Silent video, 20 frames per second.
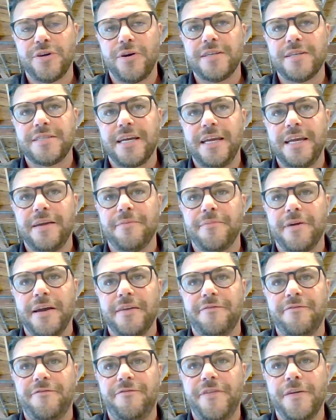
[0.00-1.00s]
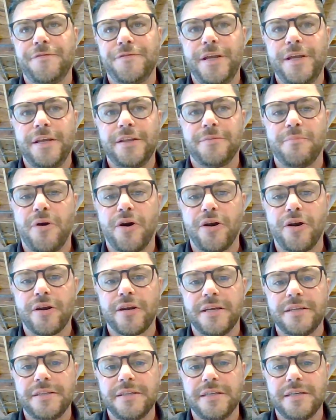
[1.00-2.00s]
as I hit my 15th
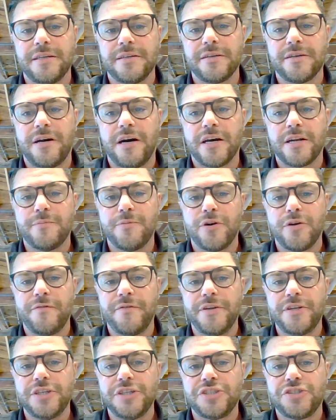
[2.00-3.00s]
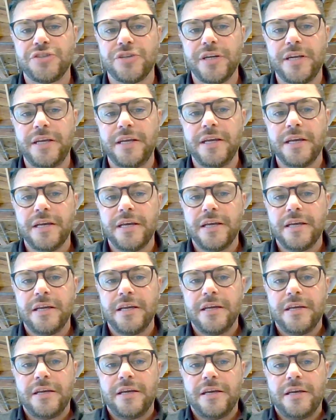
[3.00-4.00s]
mark in the automotive industry,
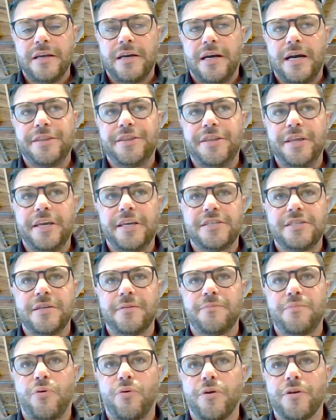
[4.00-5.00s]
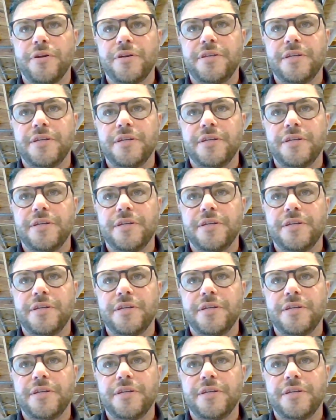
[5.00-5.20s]
I think it's important